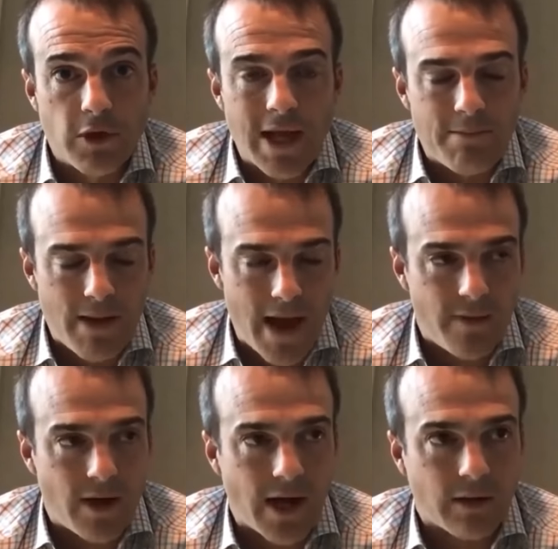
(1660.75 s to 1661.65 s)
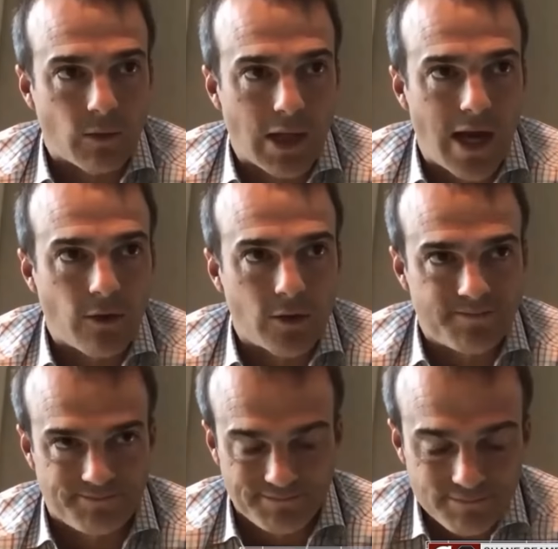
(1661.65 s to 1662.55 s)
good and bad, that I can rely
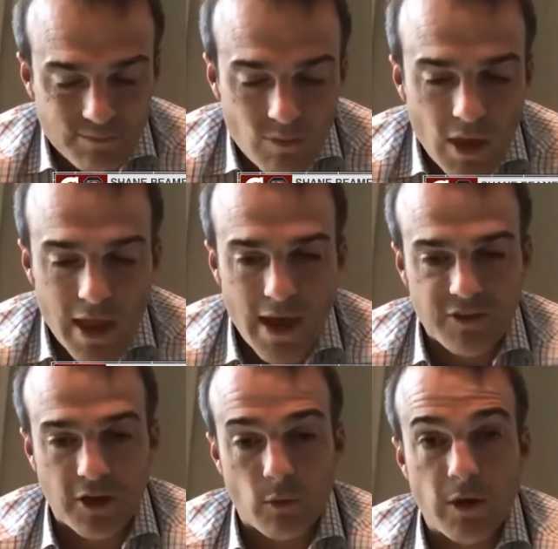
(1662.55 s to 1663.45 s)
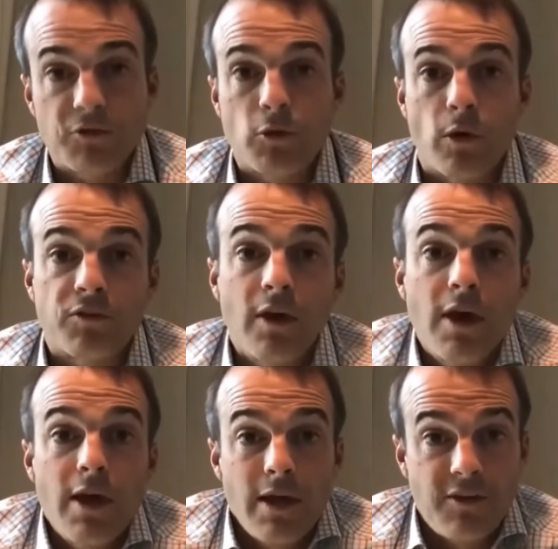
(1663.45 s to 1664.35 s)
on as a
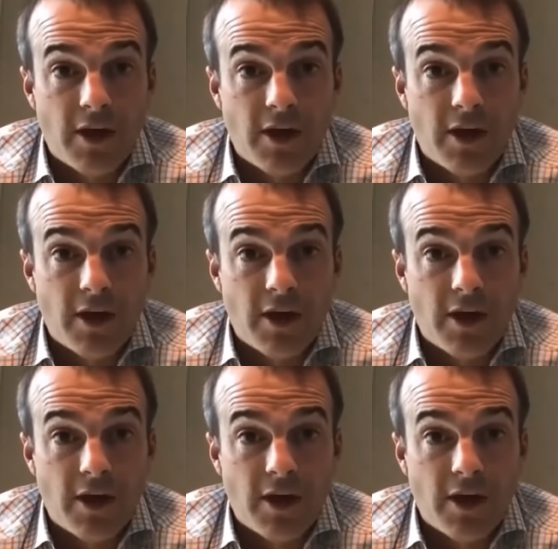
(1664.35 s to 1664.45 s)
resource.